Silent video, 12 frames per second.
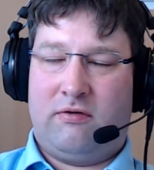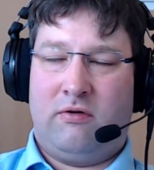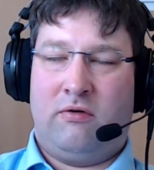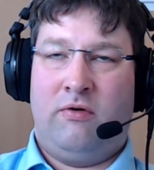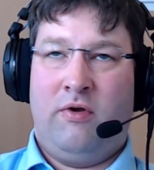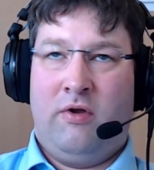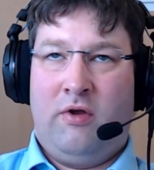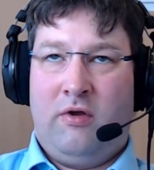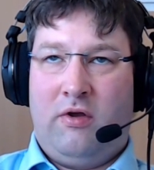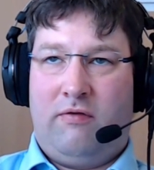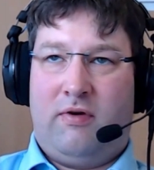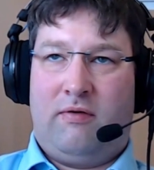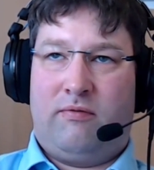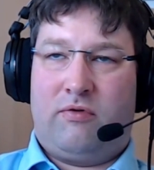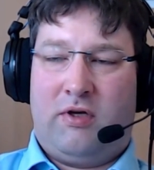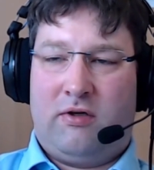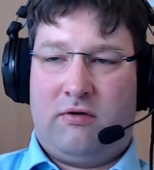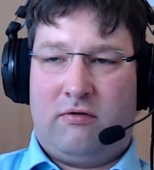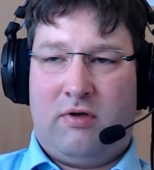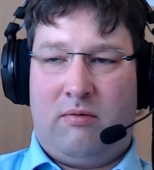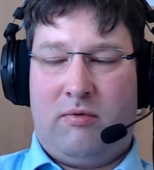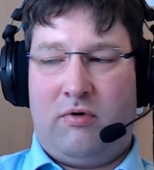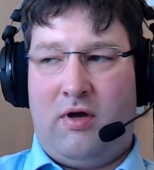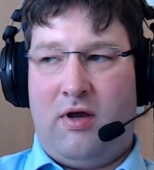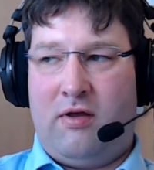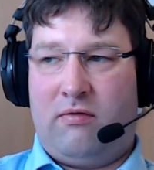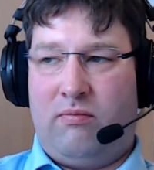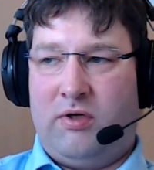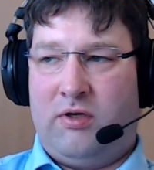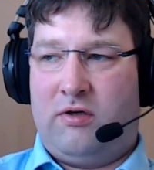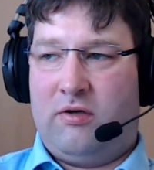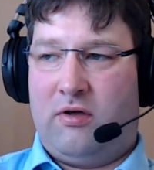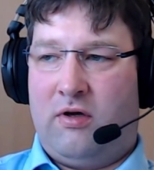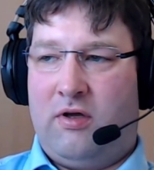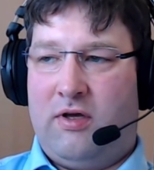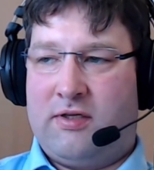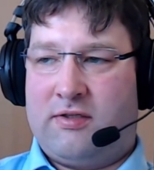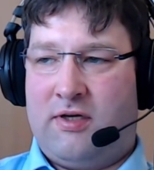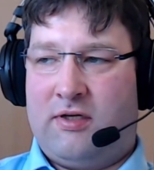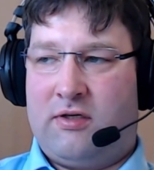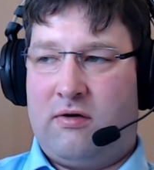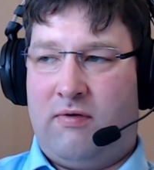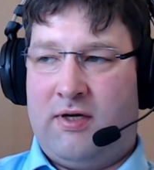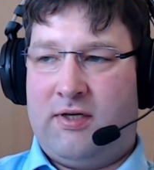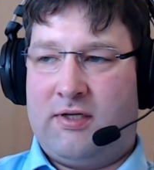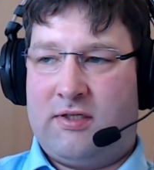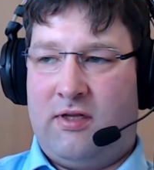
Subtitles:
So if I'm trying to summarize, we did as said quite